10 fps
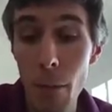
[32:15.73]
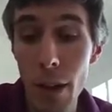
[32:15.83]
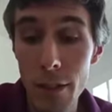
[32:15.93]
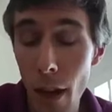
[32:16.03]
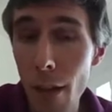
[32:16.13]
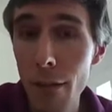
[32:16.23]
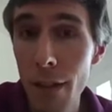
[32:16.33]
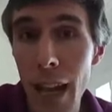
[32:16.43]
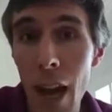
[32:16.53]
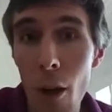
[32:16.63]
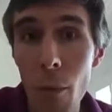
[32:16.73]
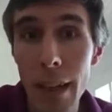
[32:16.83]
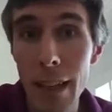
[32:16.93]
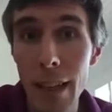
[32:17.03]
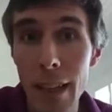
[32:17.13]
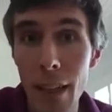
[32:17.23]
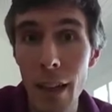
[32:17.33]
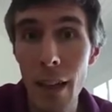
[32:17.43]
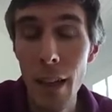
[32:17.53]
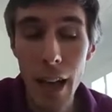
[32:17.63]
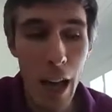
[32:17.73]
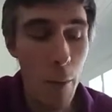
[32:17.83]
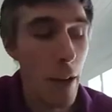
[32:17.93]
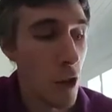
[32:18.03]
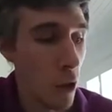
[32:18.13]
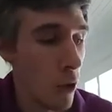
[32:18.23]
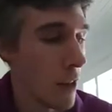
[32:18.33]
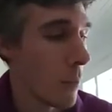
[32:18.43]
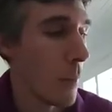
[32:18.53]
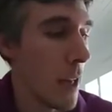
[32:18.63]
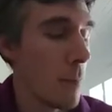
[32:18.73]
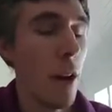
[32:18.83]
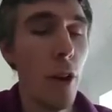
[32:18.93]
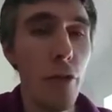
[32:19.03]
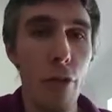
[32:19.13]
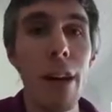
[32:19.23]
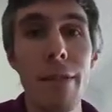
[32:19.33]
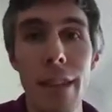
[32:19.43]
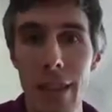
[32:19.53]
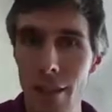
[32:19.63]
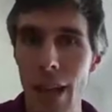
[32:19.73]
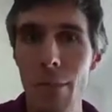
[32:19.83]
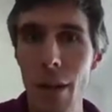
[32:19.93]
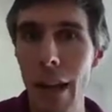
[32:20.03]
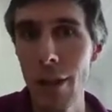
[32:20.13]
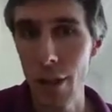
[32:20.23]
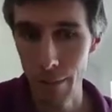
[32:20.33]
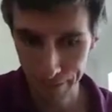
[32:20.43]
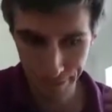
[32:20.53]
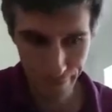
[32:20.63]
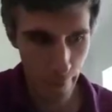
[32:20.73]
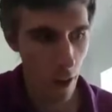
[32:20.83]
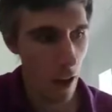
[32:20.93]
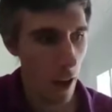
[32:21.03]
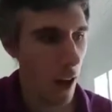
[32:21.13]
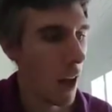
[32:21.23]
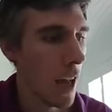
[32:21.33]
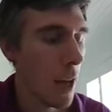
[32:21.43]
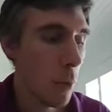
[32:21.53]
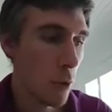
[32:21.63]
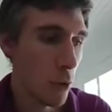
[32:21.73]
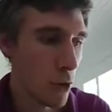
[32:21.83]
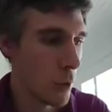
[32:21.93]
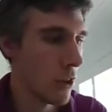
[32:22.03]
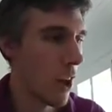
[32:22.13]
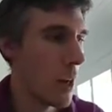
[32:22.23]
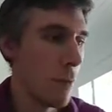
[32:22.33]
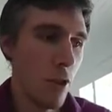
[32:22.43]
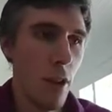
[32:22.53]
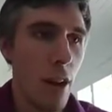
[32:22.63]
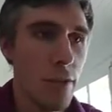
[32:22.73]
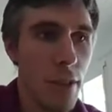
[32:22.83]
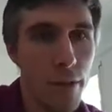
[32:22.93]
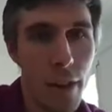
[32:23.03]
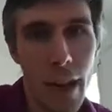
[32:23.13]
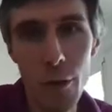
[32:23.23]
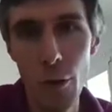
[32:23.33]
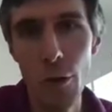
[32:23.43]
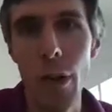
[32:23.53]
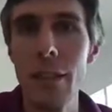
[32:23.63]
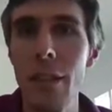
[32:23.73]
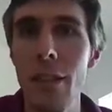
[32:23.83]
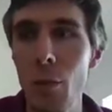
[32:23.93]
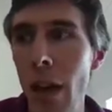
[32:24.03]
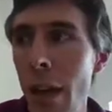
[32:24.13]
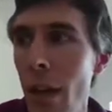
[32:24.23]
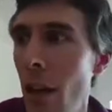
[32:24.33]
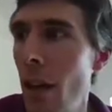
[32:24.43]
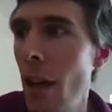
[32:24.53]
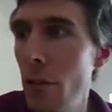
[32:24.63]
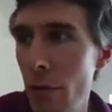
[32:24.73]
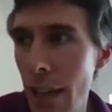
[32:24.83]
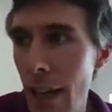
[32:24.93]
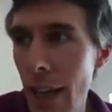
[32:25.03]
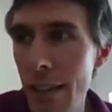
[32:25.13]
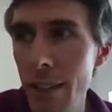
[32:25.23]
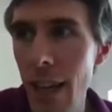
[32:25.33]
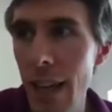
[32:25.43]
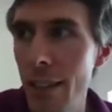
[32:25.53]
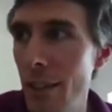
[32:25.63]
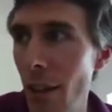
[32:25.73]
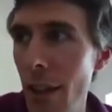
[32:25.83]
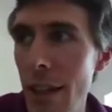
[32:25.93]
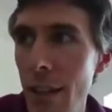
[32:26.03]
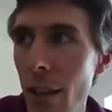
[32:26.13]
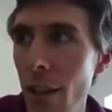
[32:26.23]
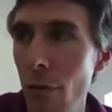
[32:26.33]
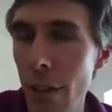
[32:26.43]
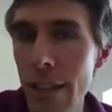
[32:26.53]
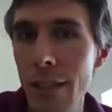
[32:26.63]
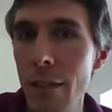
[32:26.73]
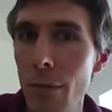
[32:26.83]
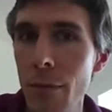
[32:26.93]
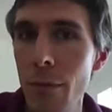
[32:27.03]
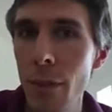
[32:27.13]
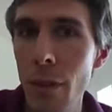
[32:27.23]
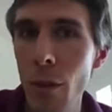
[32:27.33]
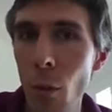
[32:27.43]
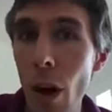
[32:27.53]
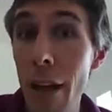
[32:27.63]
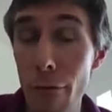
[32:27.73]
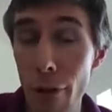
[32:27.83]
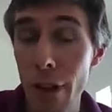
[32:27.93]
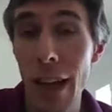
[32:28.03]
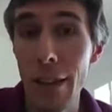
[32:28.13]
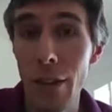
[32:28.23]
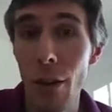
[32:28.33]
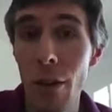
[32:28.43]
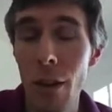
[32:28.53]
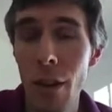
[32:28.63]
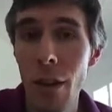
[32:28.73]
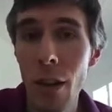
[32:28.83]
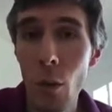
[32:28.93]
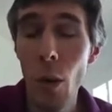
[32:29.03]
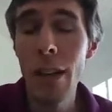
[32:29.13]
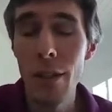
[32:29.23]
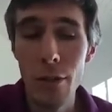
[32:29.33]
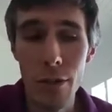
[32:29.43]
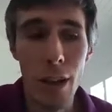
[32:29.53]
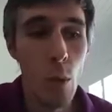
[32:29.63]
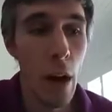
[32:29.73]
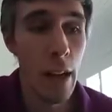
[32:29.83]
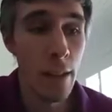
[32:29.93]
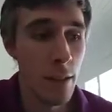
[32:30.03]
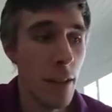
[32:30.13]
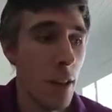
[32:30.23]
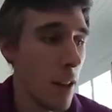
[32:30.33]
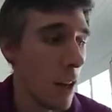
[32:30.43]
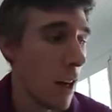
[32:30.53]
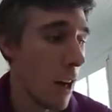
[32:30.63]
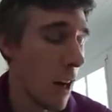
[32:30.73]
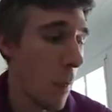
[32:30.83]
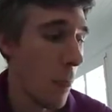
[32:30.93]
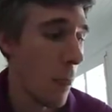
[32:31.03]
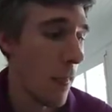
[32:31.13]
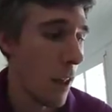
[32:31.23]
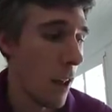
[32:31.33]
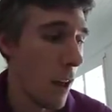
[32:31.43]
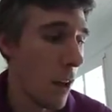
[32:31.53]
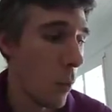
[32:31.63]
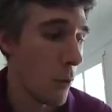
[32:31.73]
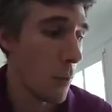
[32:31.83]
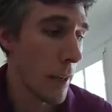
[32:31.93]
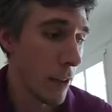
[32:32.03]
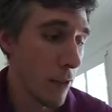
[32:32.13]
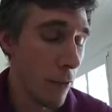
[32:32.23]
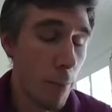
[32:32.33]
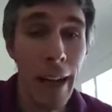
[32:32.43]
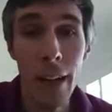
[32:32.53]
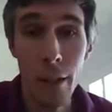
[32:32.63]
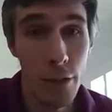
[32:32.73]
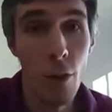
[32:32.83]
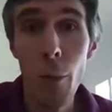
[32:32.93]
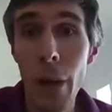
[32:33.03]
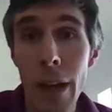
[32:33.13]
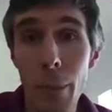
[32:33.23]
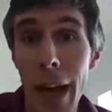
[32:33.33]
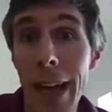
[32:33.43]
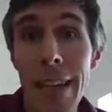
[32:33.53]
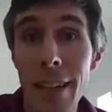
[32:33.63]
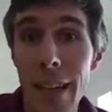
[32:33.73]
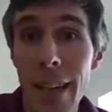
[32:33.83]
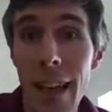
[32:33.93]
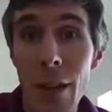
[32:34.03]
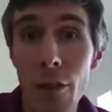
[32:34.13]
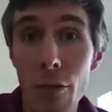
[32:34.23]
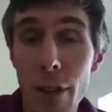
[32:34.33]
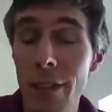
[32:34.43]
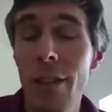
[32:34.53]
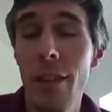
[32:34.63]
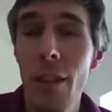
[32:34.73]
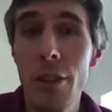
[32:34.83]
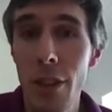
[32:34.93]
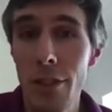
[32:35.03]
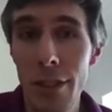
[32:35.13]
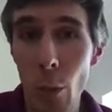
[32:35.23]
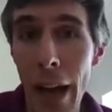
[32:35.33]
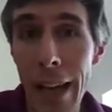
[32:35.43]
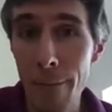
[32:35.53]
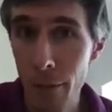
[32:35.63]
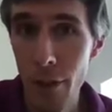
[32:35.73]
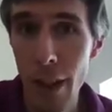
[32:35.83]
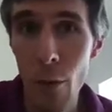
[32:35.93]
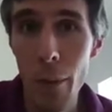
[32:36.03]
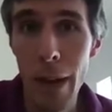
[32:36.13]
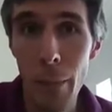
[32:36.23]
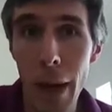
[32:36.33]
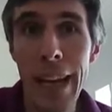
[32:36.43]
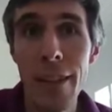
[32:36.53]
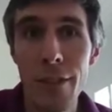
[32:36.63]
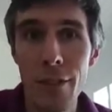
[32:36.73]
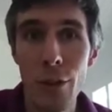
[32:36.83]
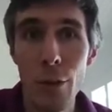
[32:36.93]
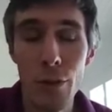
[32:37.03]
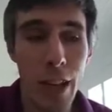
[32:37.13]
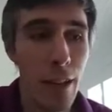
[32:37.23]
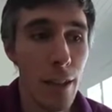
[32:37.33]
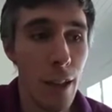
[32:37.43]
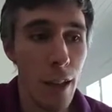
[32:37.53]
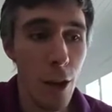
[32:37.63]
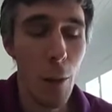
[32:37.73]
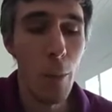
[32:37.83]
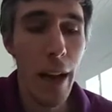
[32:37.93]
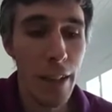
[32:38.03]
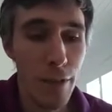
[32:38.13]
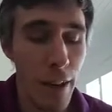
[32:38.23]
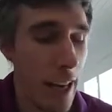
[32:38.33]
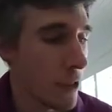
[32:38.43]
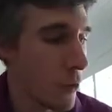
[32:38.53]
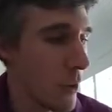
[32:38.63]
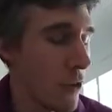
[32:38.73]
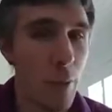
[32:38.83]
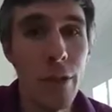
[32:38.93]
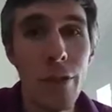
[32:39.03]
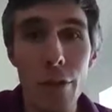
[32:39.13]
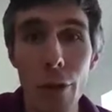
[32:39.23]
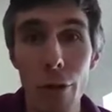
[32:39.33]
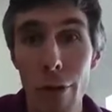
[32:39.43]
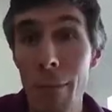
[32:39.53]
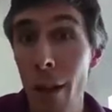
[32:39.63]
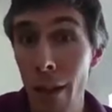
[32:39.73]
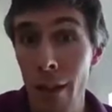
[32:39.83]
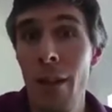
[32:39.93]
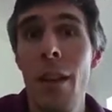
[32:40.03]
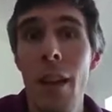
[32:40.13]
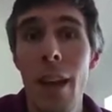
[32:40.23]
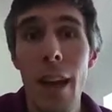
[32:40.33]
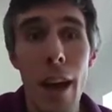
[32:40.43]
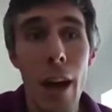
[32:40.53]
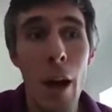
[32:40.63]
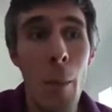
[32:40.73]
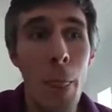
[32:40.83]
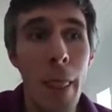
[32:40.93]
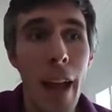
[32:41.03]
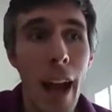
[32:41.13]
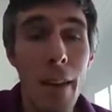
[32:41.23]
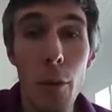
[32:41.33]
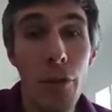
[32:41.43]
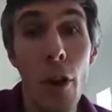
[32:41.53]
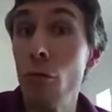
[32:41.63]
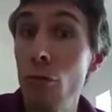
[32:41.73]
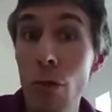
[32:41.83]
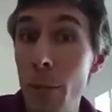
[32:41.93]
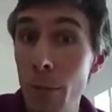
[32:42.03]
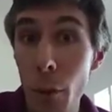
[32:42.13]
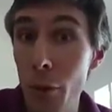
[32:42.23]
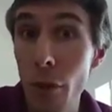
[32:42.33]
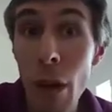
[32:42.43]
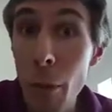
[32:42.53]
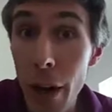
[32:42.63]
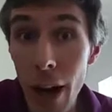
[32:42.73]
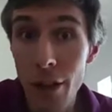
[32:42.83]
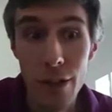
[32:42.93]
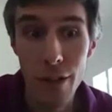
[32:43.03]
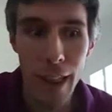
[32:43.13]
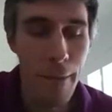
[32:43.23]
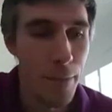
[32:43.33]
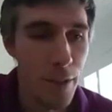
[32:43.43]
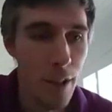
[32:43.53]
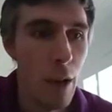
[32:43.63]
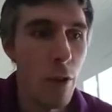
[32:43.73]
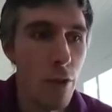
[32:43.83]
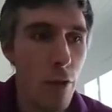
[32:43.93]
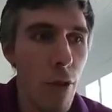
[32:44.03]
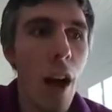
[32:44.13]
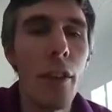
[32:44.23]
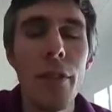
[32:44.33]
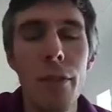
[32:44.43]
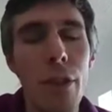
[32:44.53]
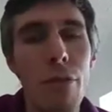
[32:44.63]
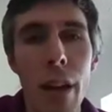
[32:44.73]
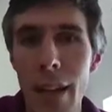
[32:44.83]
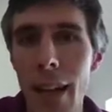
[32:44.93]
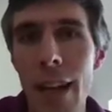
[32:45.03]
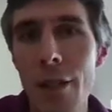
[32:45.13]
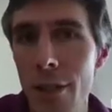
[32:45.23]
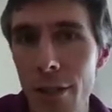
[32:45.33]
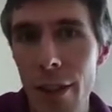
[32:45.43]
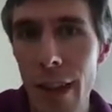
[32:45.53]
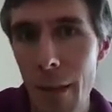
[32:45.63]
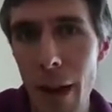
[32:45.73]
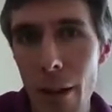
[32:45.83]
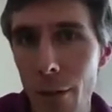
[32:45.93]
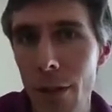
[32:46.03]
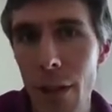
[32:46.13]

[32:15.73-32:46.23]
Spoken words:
staff, and how am I ensuring that people are driving in the same direction? It was also a time just after the financial crisis when regulators had decided that the reason why everything had gone quite so sideways was because of bankers not being paid in a risk-adjusted way. So they were being paid to sell complex financial instruments to your grandmother, and there was no repercussions for that. So there was a raft of new regulations that came out,